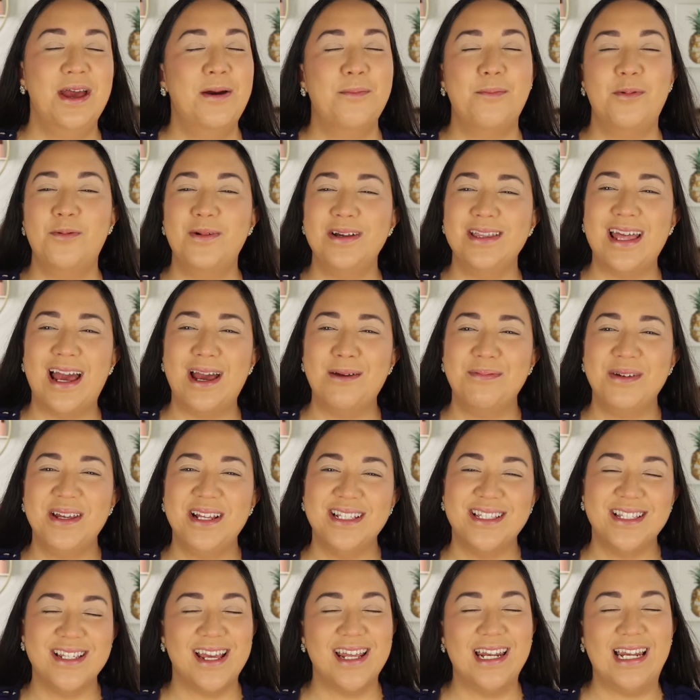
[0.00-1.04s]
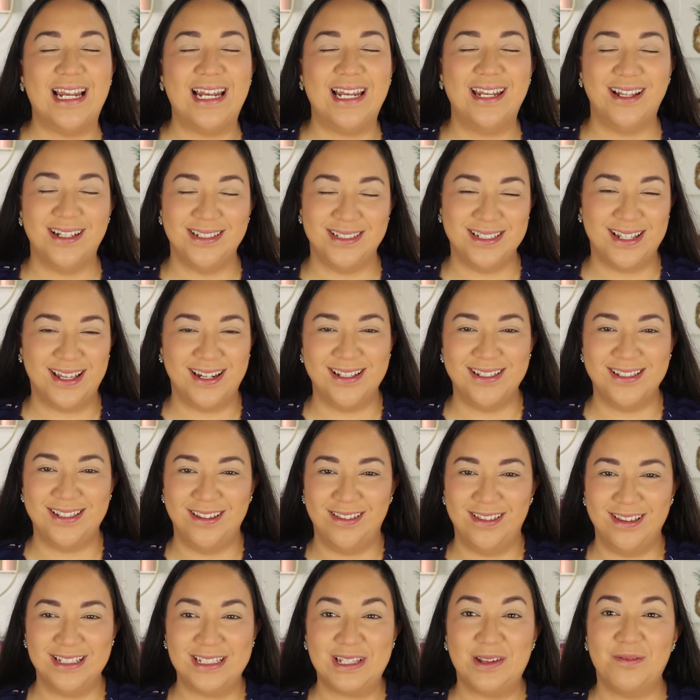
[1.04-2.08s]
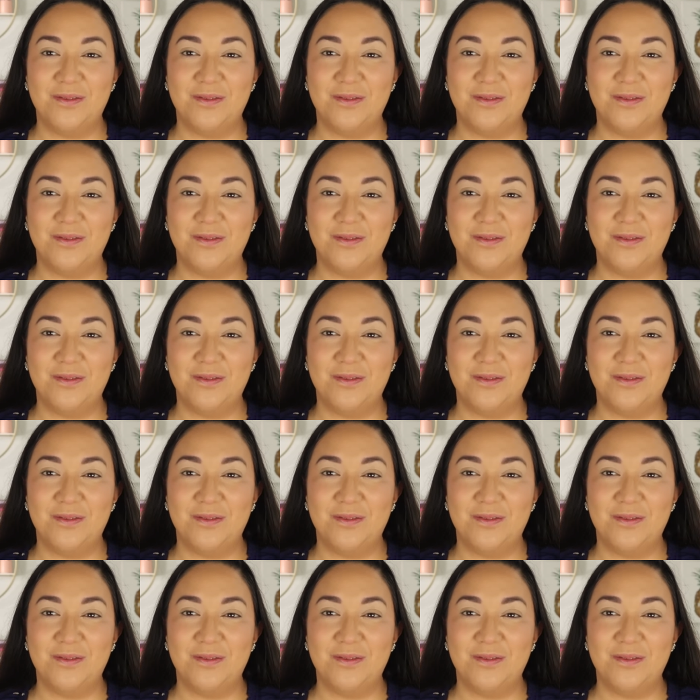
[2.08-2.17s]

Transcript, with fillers: But with that being said, let's get into this